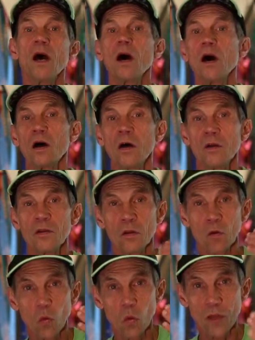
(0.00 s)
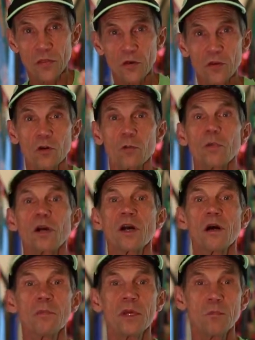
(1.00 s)
on whether you're
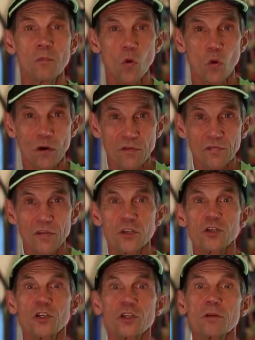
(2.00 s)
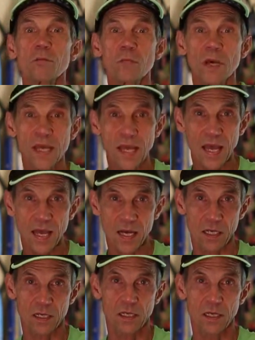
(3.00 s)
becoming more efficient
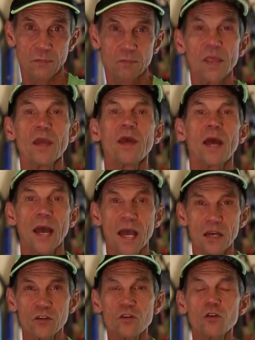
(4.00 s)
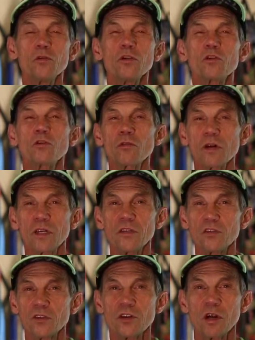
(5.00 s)
mechanically. As you
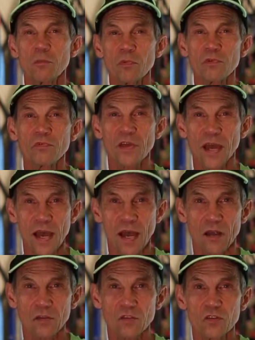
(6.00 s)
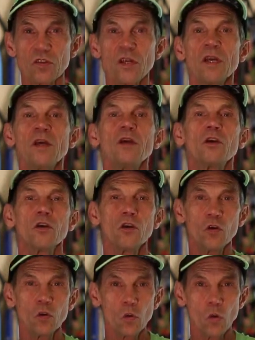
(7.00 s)
increase the number of counts,
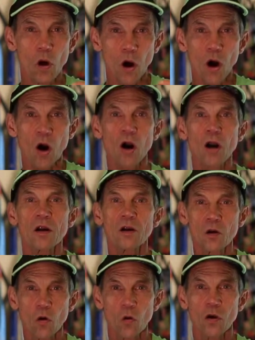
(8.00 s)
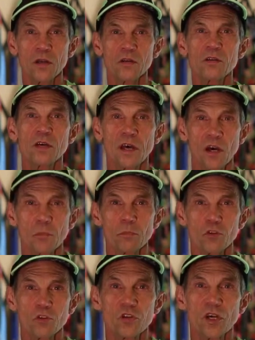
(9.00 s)
you are going to help
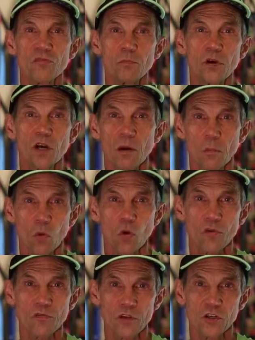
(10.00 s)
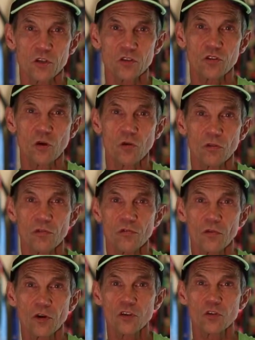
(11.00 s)
yourself become more efficient. So on the
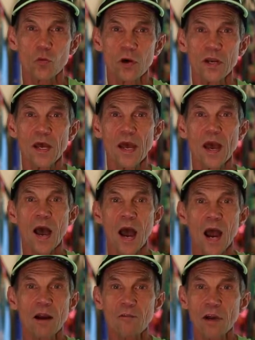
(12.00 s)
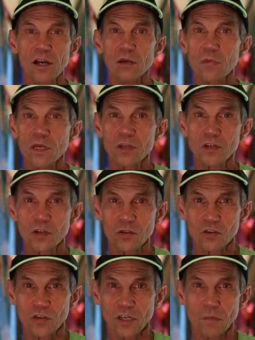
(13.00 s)
first one, I recommend
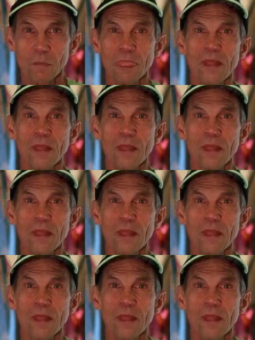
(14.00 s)
using